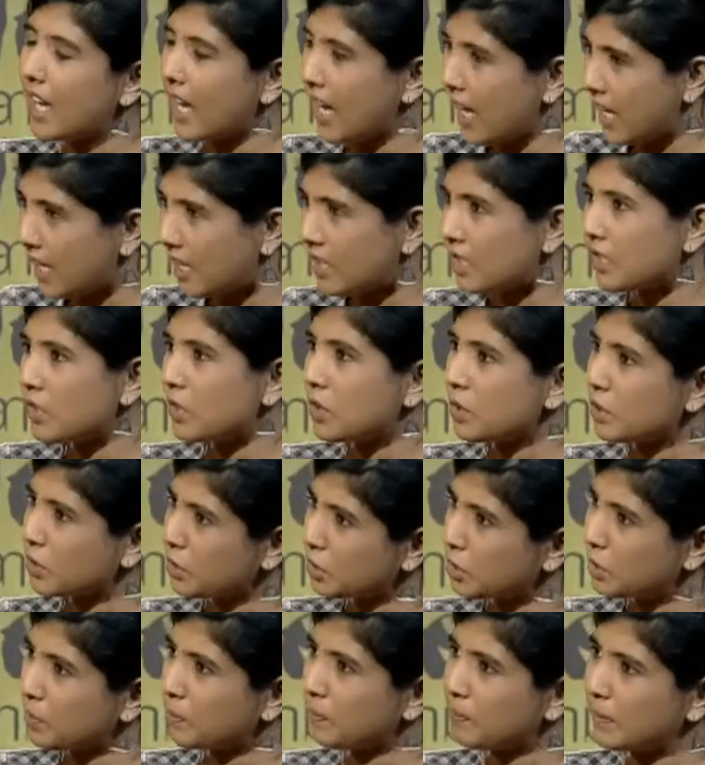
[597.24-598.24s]
And so
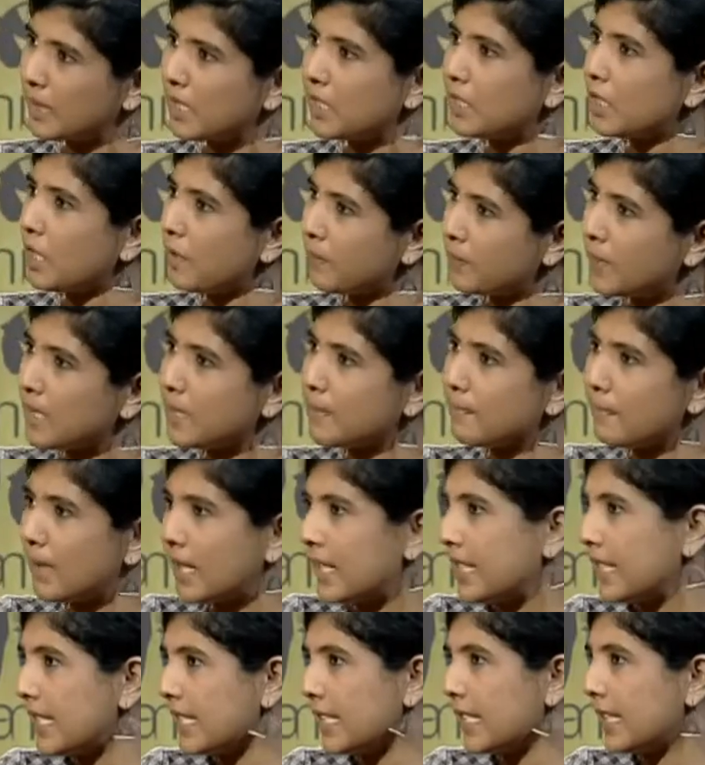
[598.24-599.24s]
you built up this
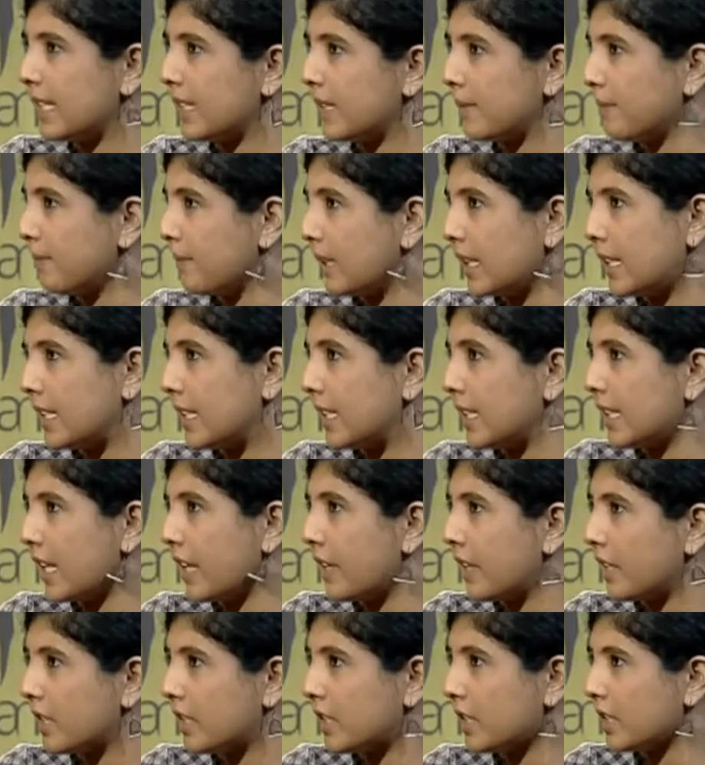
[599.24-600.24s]

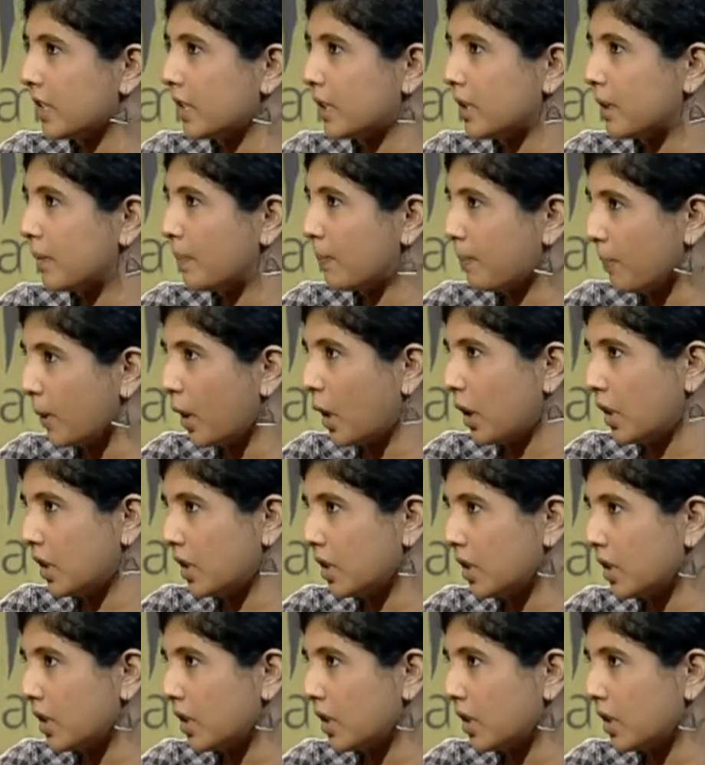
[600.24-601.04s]
multi-narrator plot.